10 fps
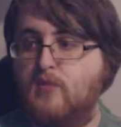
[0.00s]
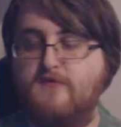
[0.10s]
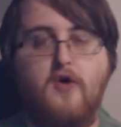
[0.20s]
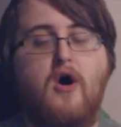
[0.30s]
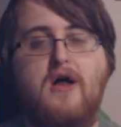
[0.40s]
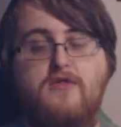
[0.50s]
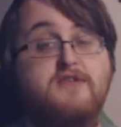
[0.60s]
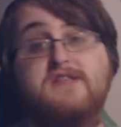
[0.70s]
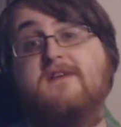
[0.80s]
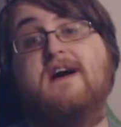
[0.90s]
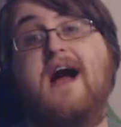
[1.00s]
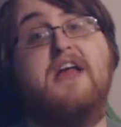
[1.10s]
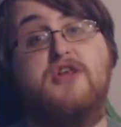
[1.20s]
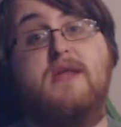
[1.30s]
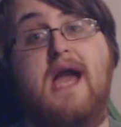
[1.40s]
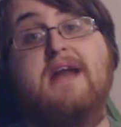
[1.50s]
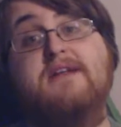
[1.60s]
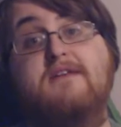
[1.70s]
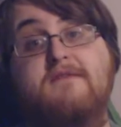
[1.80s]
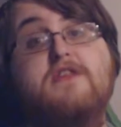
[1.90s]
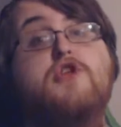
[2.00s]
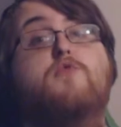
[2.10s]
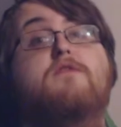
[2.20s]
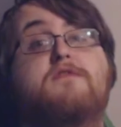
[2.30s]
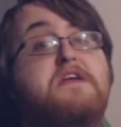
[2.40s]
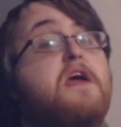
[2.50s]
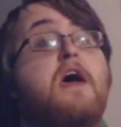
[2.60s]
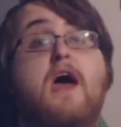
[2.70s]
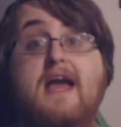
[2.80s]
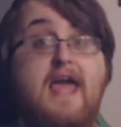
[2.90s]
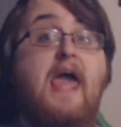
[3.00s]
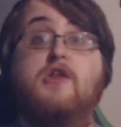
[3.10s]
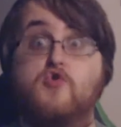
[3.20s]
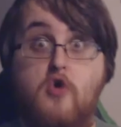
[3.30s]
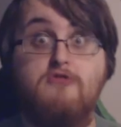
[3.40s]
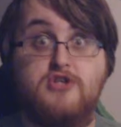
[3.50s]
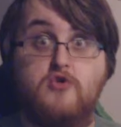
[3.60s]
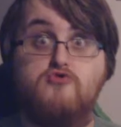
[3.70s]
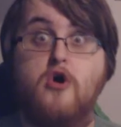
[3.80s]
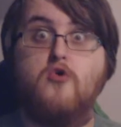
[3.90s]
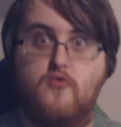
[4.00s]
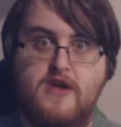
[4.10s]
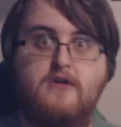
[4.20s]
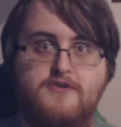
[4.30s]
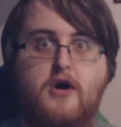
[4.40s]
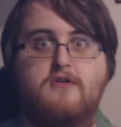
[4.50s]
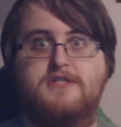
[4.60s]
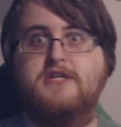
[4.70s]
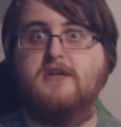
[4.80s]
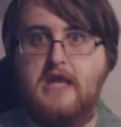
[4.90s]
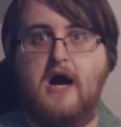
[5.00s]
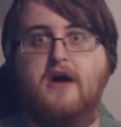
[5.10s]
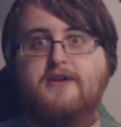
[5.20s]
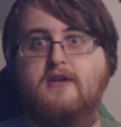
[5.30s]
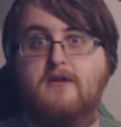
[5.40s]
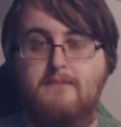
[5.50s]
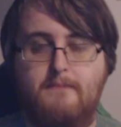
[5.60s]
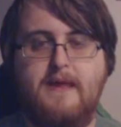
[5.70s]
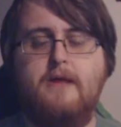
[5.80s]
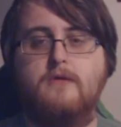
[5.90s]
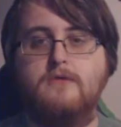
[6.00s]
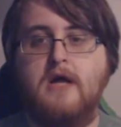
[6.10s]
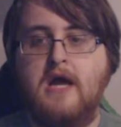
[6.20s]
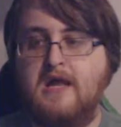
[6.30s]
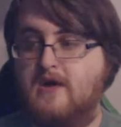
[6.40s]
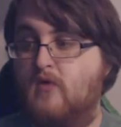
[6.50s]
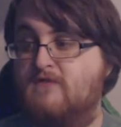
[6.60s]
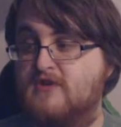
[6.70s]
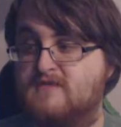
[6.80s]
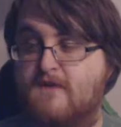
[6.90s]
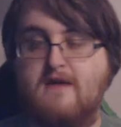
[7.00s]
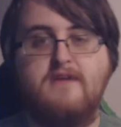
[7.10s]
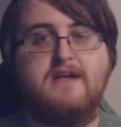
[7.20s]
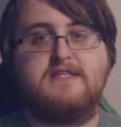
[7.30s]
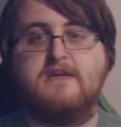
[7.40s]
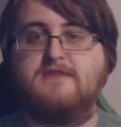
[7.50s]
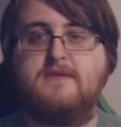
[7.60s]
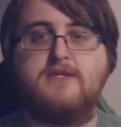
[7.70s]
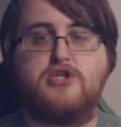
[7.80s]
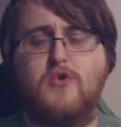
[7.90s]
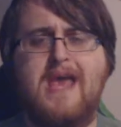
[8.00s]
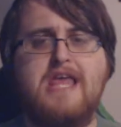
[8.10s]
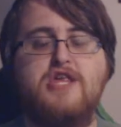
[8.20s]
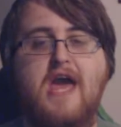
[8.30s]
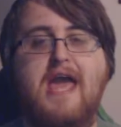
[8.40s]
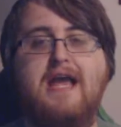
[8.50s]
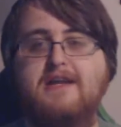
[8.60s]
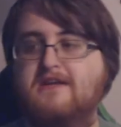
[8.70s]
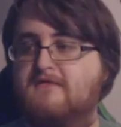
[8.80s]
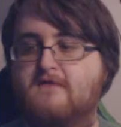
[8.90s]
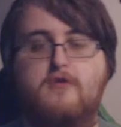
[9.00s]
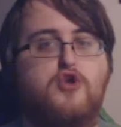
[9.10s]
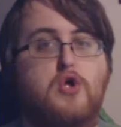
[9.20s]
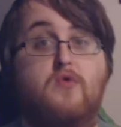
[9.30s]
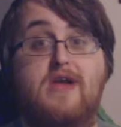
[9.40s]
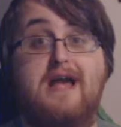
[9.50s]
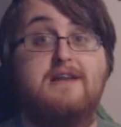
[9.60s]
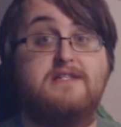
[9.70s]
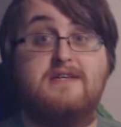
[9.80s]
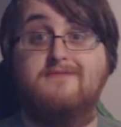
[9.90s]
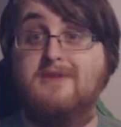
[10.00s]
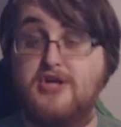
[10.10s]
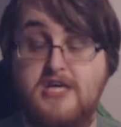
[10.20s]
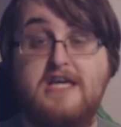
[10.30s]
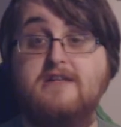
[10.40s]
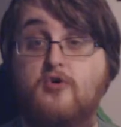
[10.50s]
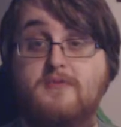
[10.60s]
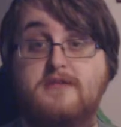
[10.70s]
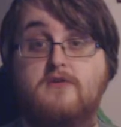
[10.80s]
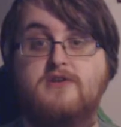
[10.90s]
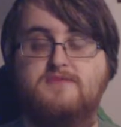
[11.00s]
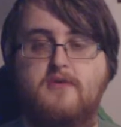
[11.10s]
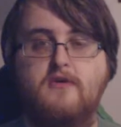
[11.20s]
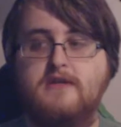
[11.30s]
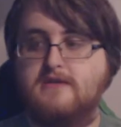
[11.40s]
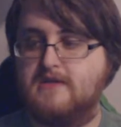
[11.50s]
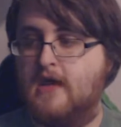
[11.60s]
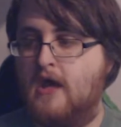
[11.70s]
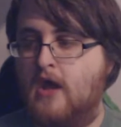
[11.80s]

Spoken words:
we've not thus far actually had an adventure with the, again, quote-unquote real Doctor, Nardole and Bill, that we've just found ourselves in this strange alien virtual reality machine up until this point.